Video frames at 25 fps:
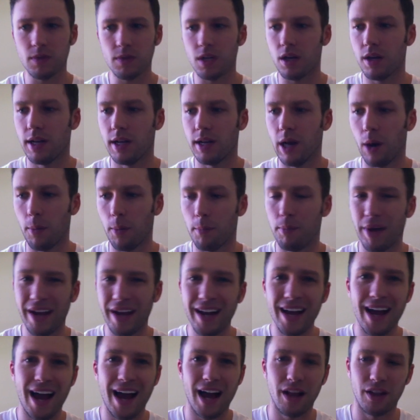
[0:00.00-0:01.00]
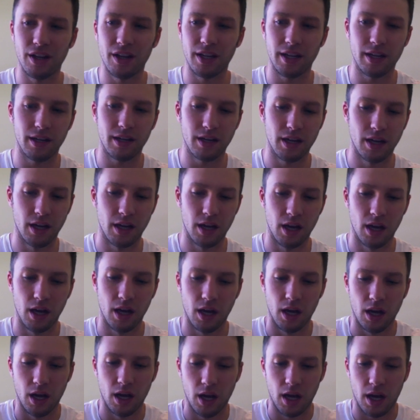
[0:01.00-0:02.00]
Now, beta-alanine
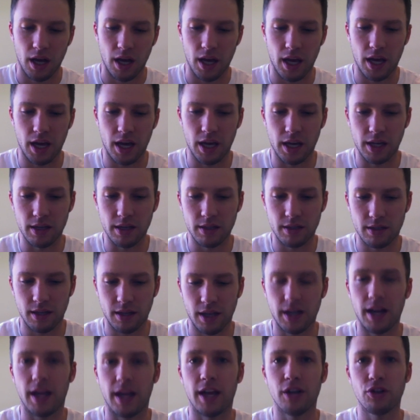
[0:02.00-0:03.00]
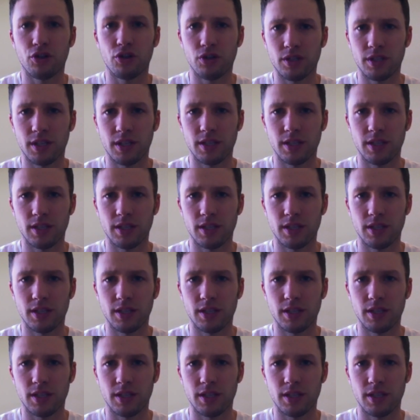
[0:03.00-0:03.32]
is an interesting